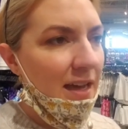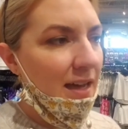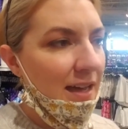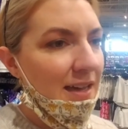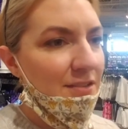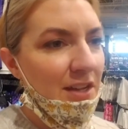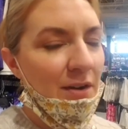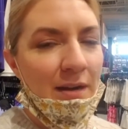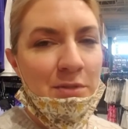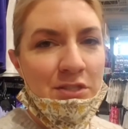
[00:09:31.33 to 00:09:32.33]
I don't know.
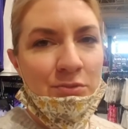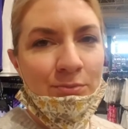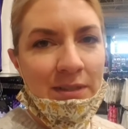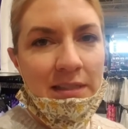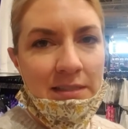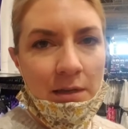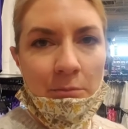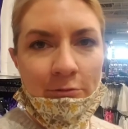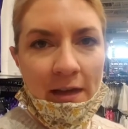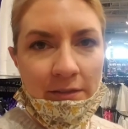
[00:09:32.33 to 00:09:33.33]
I'm just really
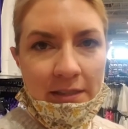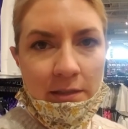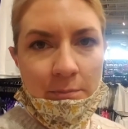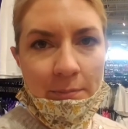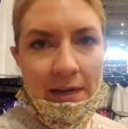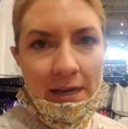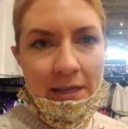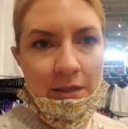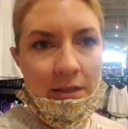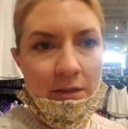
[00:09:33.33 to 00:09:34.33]
dumbfounded by
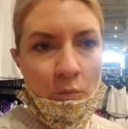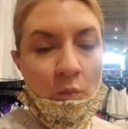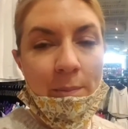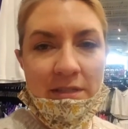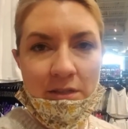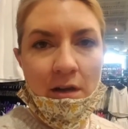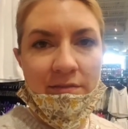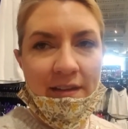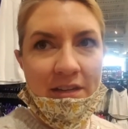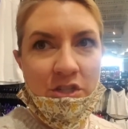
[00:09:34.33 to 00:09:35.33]
women's golf
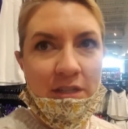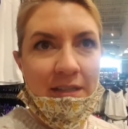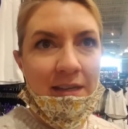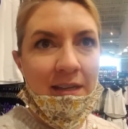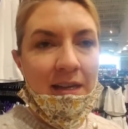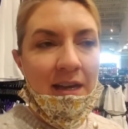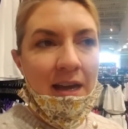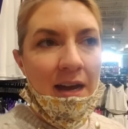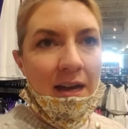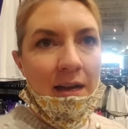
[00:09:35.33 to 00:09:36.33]
fashion.
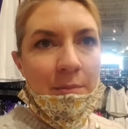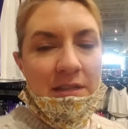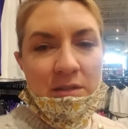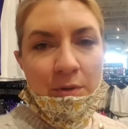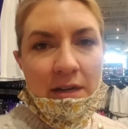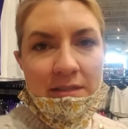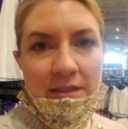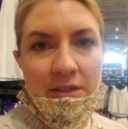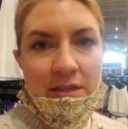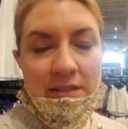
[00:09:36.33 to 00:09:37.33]
I'm not surprised that
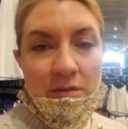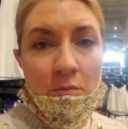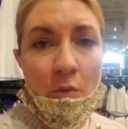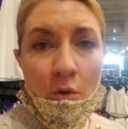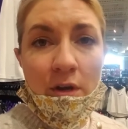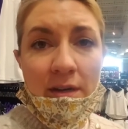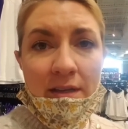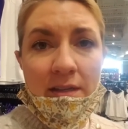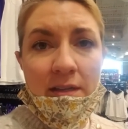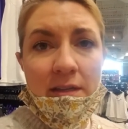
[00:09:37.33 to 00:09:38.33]
there isn't more
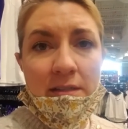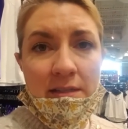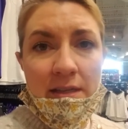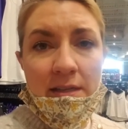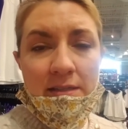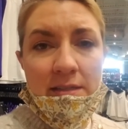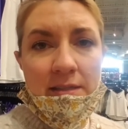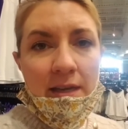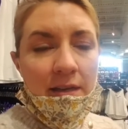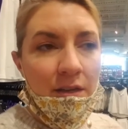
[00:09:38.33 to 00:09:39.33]
in Dick's.
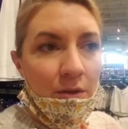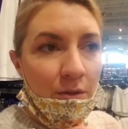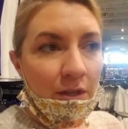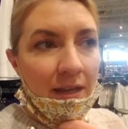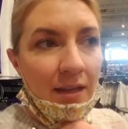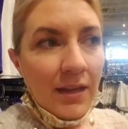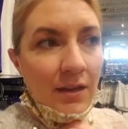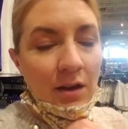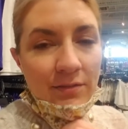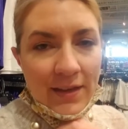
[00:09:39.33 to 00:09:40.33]
I can go look at a
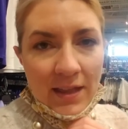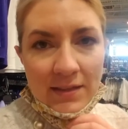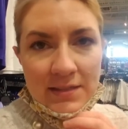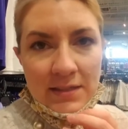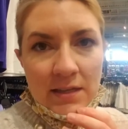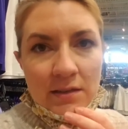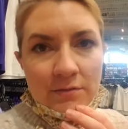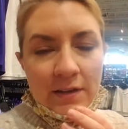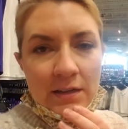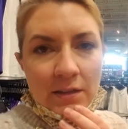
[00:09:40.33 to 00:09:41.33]
Golf Galaxy and
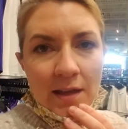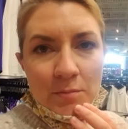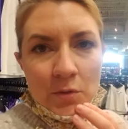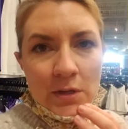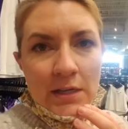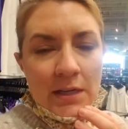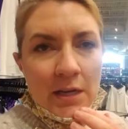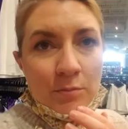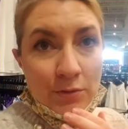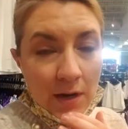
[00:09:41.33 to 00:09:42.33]
find a lot more,
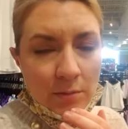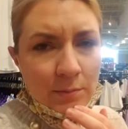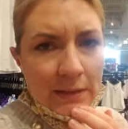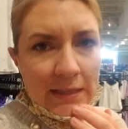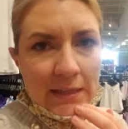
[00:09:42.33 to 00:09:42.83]
probably.